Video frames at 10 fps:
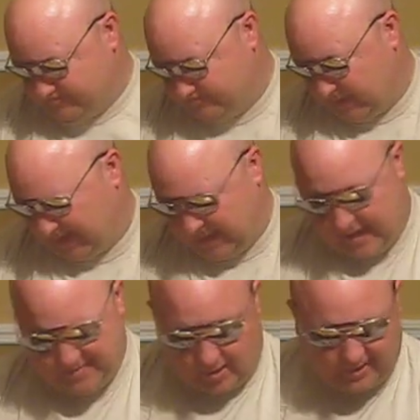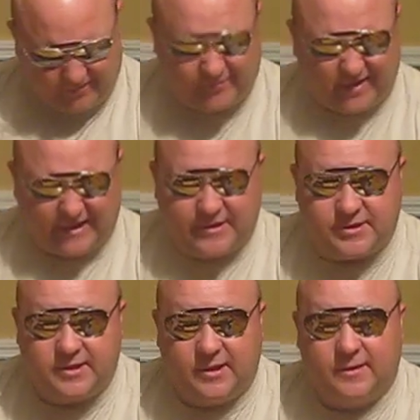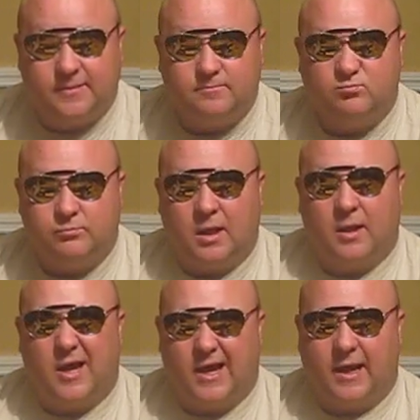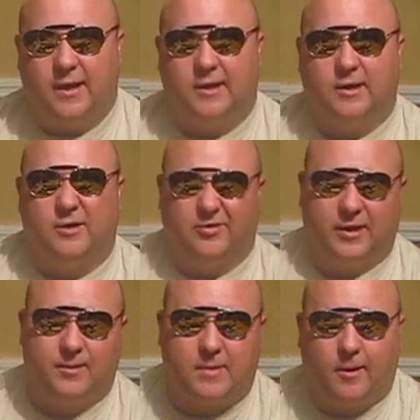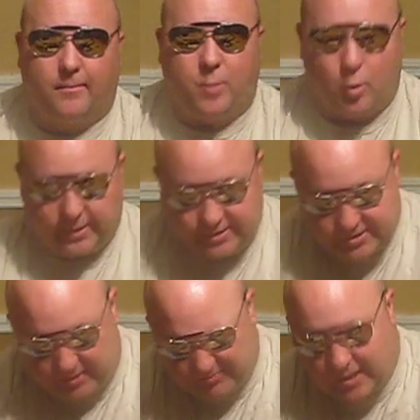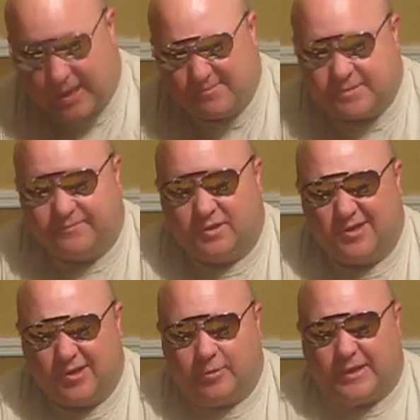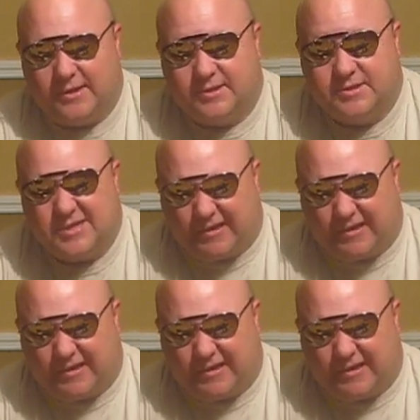It came unfinished. And the good thing about Boyd, sometimes if you go to his